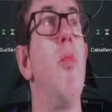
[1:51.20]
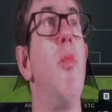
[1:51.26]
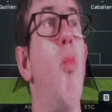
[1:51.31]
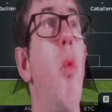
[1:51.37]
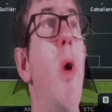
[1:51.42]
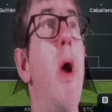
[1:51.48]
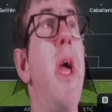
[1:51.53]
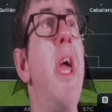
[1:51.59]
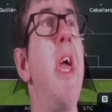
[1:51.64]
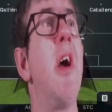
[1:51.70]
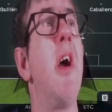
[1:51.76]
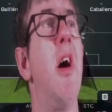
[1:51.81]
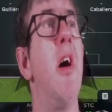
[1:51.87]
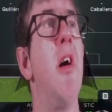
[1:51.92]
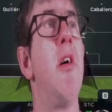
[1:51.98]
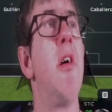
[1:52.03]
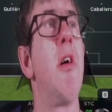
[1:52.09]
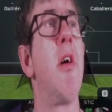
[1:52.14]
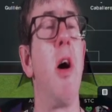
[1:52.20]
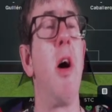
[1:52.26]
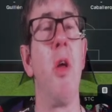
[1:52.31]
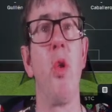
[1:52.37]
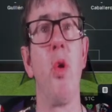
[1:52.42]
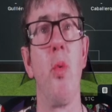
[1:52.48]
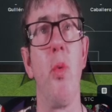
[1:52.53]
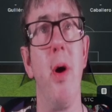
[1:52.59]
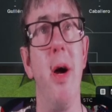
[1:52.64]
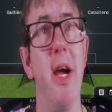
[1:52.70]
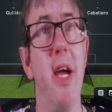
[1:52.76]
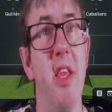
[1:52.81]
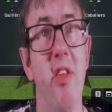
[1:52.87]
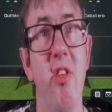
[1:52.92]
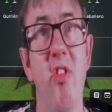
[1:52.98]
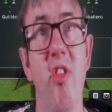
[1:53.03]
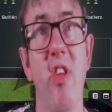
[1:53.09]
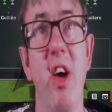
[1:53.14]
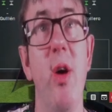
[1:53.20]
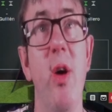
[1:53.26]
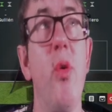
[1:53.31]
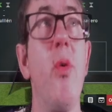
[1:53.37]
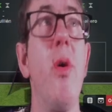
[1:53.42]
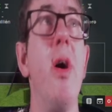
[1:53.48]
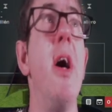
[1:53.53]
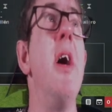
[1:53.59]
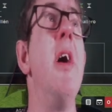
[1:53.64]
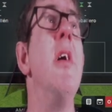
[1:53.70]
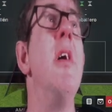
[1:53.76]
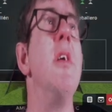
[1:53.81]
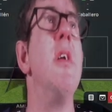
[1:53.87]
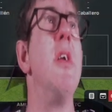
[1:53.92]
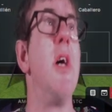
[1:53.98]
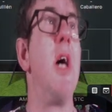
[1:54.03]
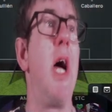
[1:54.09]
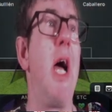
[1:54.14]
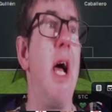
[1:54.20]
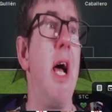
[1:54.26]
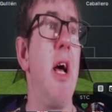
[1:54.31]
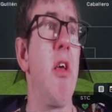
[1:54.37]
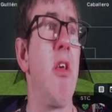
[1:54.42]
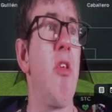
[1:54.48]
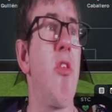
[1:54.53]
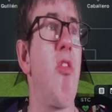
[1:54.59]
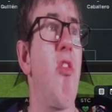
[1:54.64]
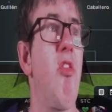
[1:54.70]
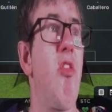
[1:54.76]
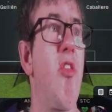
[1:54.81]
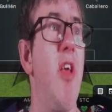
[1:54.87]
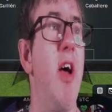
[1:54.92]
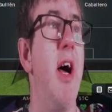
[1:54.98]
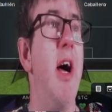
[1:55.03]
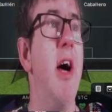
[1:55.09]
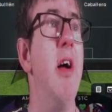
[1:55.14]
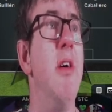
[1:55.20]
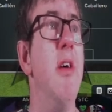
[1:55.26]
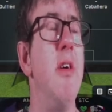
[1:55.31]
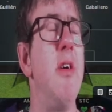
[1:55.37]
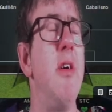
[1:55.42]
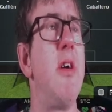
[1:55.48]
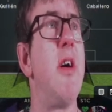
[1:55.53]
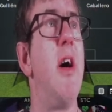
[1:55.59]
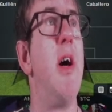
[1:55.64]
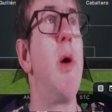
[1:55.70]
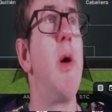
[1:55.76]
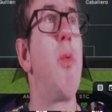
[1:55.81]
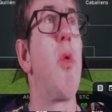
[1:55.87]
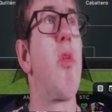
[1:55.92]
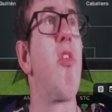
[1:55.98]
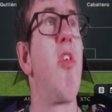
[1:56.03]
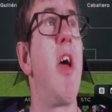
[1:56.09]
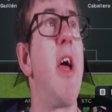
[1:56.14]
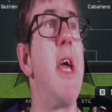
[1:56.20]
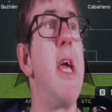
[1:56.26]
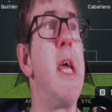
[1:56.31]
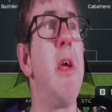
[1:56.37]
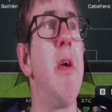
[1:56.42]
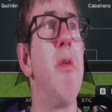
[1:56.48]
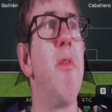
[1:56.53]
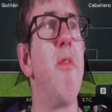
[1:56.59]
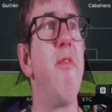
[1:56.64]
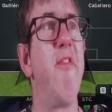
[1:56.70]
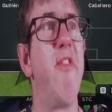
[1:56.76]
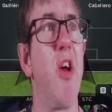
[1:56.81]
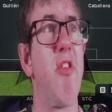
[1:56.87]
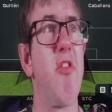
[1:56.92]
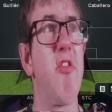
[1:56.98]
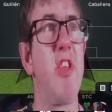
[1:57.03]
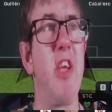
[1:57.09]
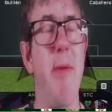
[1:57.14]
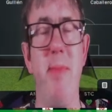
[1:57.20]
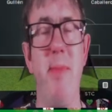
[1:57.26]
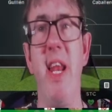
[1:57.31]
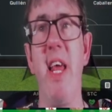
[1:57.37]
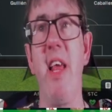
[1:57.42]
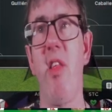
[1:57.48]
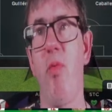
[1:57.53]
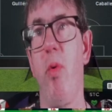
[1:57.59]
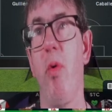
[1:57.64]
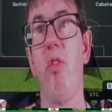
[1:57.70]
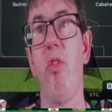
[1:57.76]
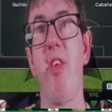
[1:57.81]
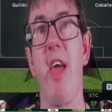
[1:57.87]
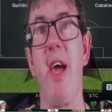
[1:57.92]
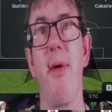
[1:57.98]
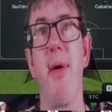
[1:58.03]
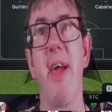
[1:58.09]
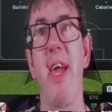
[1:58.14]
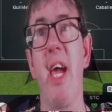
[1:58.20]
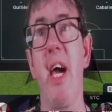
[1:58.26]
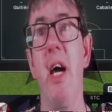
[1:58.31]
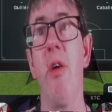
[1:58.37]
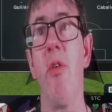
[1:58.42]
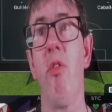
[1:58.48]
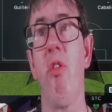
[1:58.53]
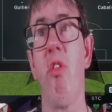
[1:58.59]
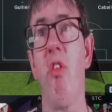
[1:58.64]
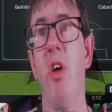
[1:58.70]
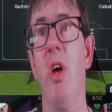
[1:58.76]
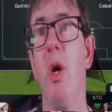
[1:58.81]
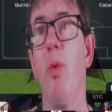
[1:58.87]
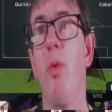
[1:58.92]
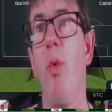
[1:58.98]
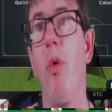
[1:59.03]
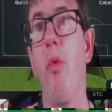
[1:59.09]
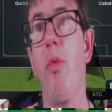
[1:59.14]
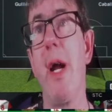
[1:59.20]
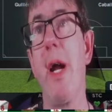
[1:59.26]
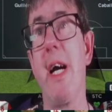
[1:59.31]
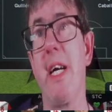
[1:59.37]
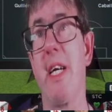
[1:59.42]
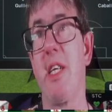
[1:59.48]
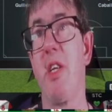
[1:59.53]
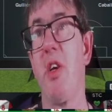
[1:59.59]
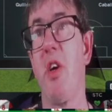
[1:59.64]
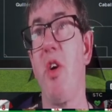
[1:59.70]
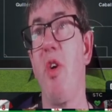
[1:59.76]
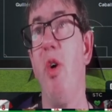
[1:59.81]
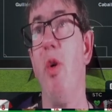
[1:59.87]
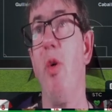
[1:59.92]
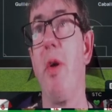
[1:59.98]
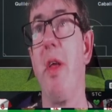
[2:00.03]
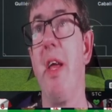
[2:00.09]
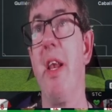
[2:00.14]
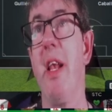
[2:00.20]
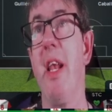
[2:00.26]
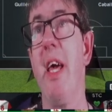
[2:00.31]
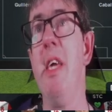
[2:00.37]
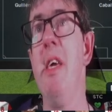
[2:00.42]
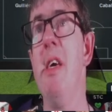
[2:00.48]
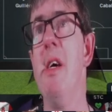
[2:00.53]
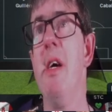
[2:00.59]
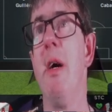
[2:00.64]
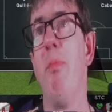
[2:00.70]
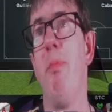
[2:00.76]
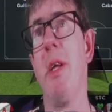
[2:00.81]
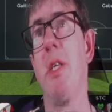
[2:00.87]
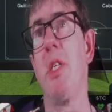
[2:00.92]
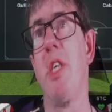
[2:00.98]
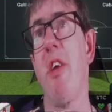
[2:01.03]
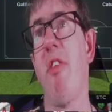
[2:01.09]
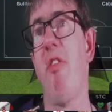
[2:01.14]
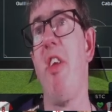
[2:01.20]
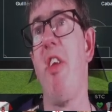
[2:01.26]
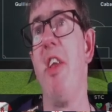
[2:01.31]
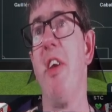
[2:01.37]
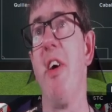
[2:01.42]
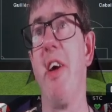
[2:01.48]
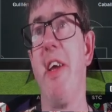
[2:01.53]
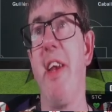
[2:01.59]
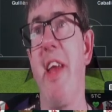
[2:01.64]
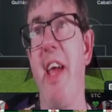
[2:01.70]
We are underway, so as I was saying, first 10 minutes we'll see how it goes, we'll react accordingly. Manchester United,